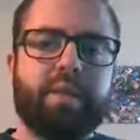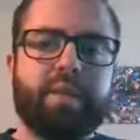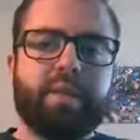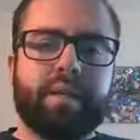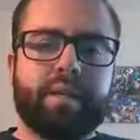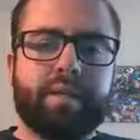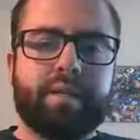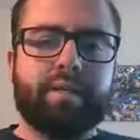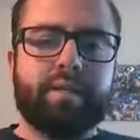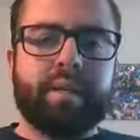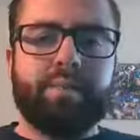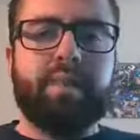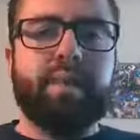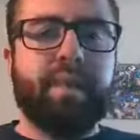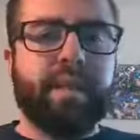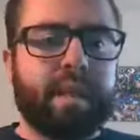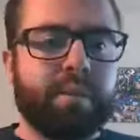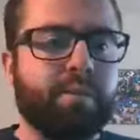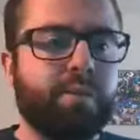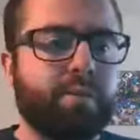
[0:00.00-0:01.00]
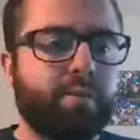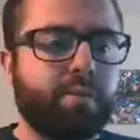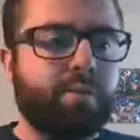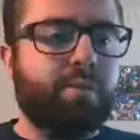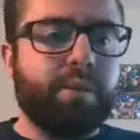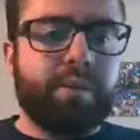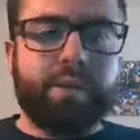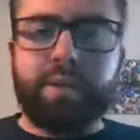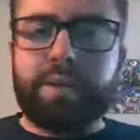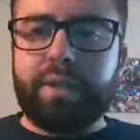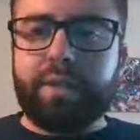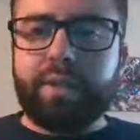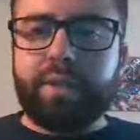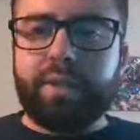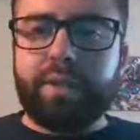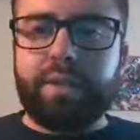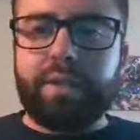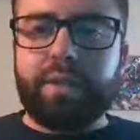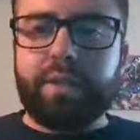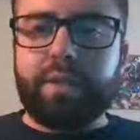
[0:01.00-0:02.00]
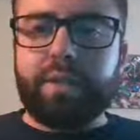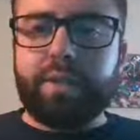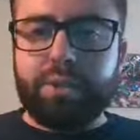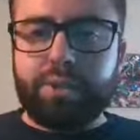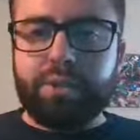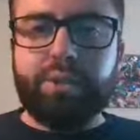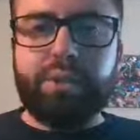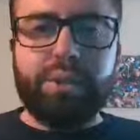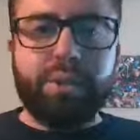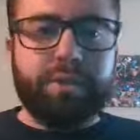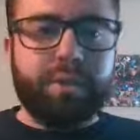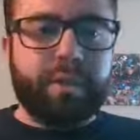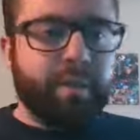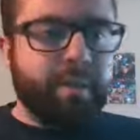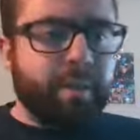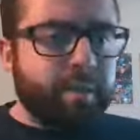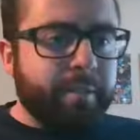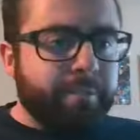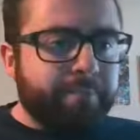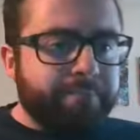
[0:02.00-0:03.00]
is something I would really uh, enjoy doing.